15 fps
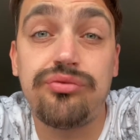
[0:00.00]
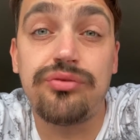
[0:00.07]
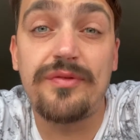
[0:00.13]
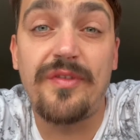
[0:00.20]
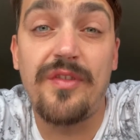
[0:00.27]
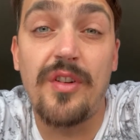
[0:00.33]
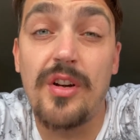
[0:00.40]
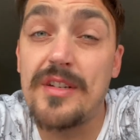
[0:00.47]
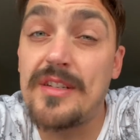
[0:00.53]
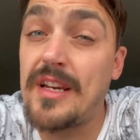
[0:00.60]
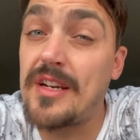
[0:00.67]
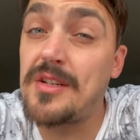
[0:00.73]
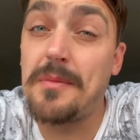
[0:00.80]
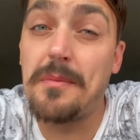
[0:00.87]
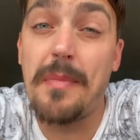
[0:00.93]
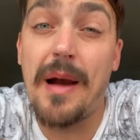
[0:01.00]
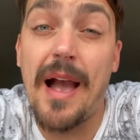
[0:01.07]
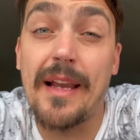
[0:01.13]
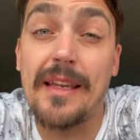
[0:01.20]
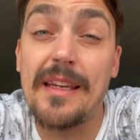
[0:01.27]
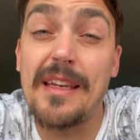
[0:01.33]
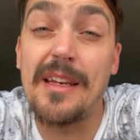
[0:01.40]
First session
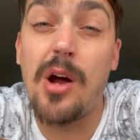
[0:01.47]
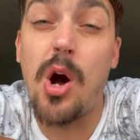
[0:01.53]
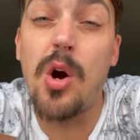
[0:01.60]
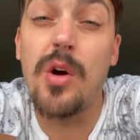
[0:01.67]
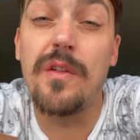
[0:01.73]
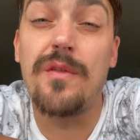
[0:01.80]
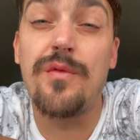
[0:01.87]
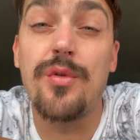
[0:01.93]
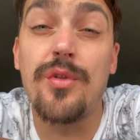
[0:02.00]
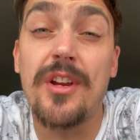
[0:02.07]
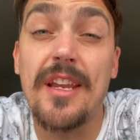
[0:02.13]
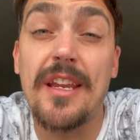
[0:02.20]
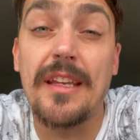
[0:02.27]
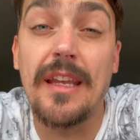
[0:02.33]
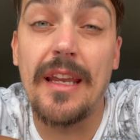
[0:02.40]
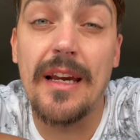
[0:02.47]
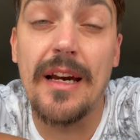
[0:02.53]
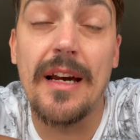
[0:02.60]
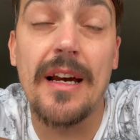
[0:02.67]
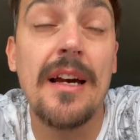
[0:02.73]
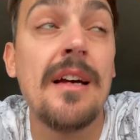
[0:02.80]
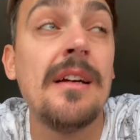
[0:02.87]
back in over a
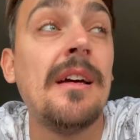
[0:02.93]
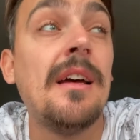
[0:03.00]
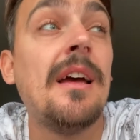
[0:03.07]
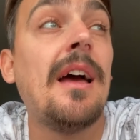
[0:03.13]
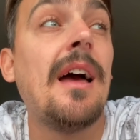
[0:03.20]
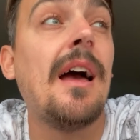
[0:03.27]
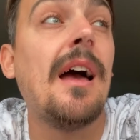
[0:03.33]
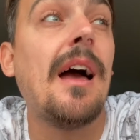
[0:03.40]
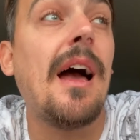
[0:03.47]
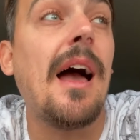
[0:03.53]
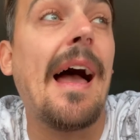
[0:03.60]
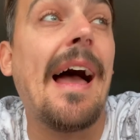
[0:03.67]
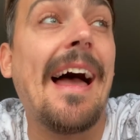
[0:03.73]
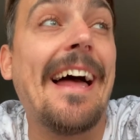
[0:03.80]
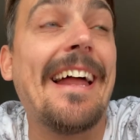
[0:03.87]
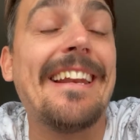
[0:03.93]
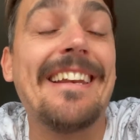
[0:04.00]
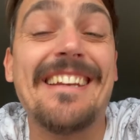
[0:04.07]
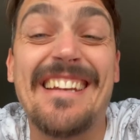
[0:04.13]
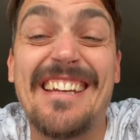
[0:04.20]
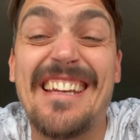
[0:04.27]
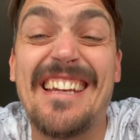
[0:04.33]
year,
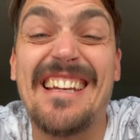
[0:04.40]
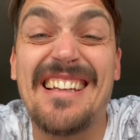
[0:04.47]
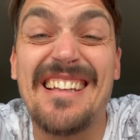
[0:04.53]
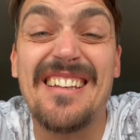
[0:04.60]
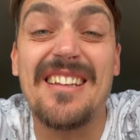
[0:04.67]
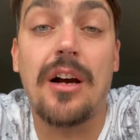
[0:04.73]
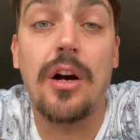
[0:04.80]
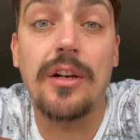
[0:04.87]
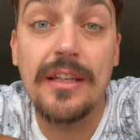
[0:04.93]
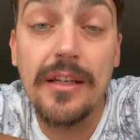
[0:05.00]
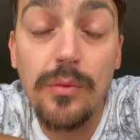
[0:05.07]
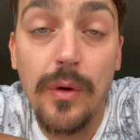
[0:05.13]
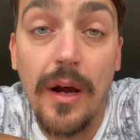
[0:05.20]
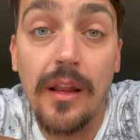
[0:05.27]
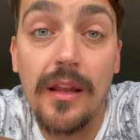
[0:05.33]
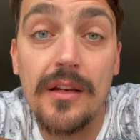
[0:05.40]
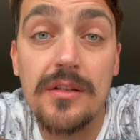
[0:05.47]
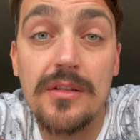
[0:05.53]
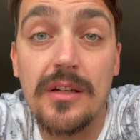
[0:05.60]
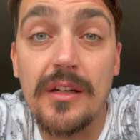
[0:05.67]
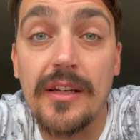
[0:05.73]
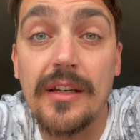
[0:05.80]
and I did well,
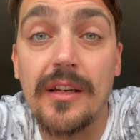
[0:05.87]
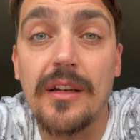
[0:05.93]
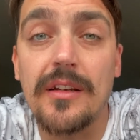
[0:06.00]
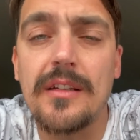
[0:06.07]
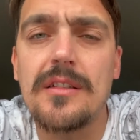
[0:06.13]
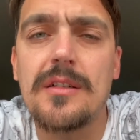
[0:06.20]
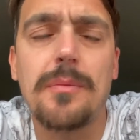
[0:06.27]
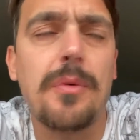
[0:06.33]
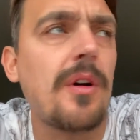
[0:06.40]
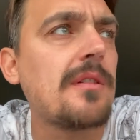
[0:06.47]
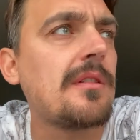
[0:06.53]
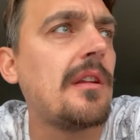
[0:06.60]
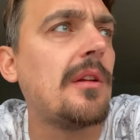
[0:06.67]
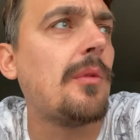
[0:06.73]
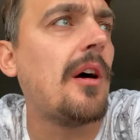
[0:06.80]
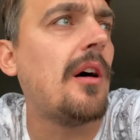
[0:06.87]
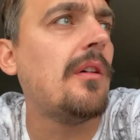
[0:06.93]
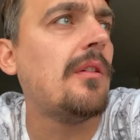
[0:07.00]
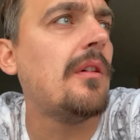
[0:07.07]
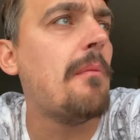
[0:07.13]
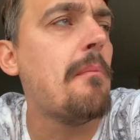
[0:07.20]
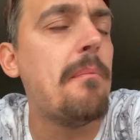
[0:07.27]
actually. I did surprisingly
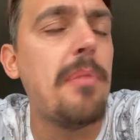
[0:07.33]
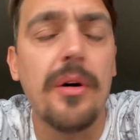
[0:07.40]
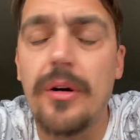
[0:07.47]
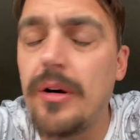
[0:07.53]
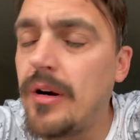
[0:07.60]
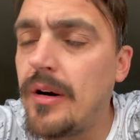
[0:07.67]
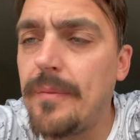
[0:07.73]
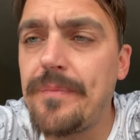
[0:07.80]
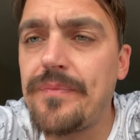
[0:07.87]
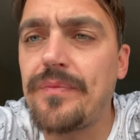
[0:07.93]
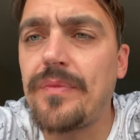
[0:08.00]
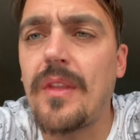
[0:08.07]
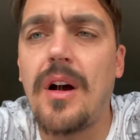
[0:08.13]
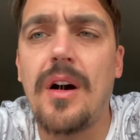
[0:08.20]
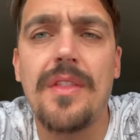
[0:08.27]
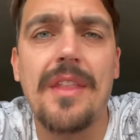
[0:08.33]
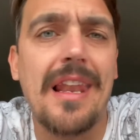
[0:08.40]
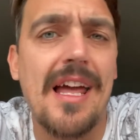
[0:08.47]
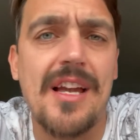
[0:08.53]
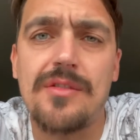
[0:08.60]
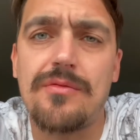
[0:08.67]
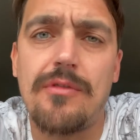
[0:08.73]
well, but on the
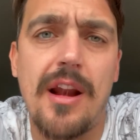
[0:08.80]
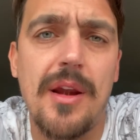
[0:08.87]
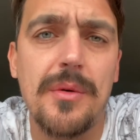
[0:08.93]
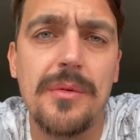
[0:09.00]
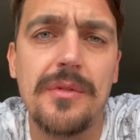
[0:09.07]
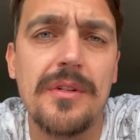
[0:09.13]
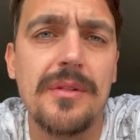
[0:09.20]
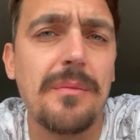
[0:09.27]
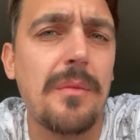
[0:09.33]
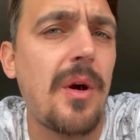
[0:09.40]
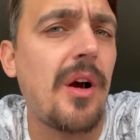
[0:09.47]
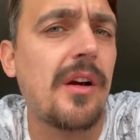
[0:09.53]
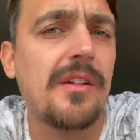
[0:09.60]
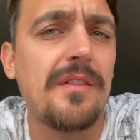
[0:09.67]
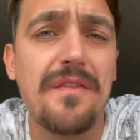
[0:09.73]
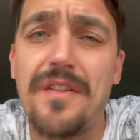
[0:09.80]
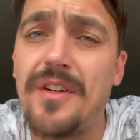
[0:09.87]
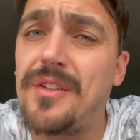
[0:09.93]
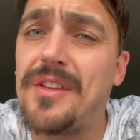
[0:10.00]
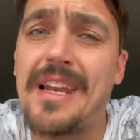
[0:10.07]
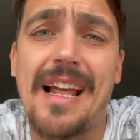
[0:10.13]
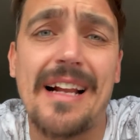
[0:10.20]
last round, I could
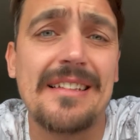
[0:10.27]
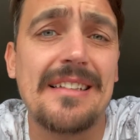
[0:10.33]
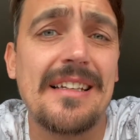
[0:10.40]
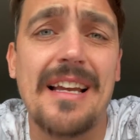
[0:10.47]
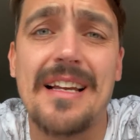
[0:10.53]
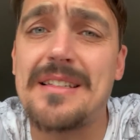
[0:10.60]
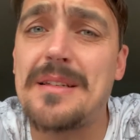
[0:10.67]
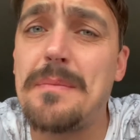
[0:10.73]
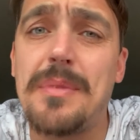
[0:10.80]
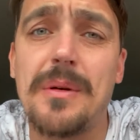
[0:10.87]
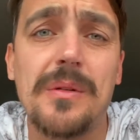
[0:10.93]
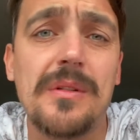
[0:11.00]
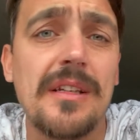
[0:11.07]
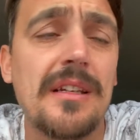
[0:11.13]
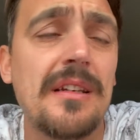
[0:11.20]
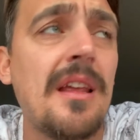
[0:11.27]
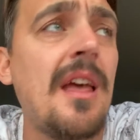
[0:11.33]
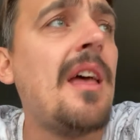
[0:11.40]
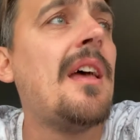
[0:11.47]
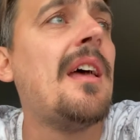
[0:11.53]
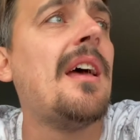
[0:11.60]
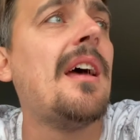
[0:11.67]
feel the lactic acid building,
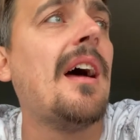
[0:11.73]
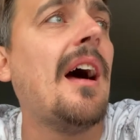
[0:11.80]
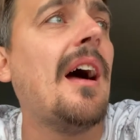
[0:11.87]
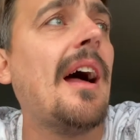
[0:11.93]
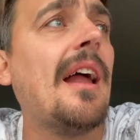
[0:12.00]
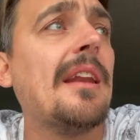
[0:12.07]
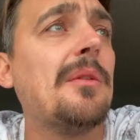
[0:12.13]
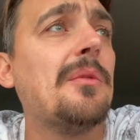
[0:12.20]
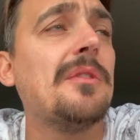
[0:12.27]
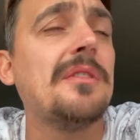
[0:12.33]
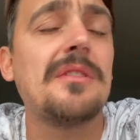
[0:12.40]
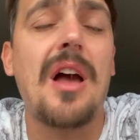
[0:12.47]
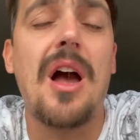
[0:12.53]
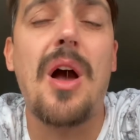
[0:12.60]
and it was